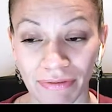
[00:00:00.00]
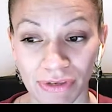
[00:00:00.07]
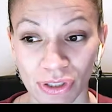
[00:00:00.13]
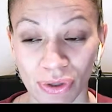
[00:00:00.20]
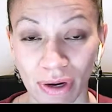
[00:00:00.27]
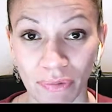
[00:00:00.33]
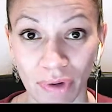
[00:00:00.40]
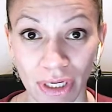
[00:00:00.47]

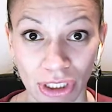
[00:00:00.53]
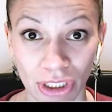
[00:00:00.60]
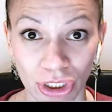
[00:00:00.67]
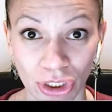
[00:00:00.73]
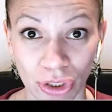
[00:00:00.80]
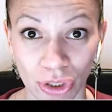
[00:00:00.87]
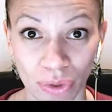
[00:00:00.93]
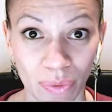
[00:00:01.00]
So I wanted to
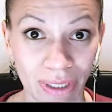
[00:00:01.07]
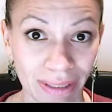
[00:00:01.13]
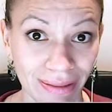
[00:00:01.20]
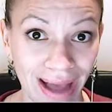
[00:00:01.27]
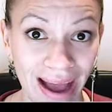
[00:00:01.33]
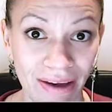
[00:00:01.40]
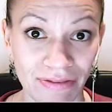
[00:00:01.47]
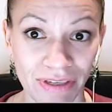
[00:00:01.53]
show you what a
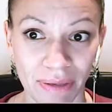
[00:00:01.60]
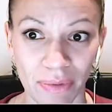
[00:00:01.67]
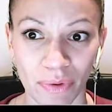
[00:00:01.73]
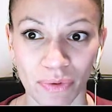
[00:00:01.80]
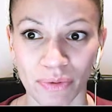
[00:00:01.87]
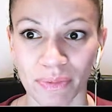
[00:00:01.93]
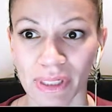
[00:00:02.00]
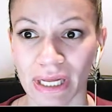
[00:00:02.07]
live demo
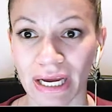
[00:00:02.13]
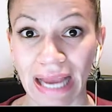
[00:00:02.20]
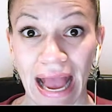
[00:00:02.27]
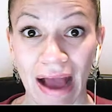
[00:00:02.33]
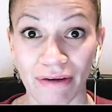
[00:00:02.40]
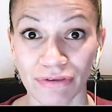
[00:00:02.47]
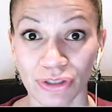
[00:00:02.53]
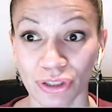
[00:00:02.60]
would be like
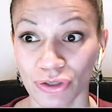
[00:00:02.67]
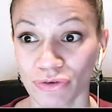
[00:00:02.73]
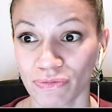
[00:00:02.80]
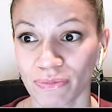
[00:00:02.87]
after you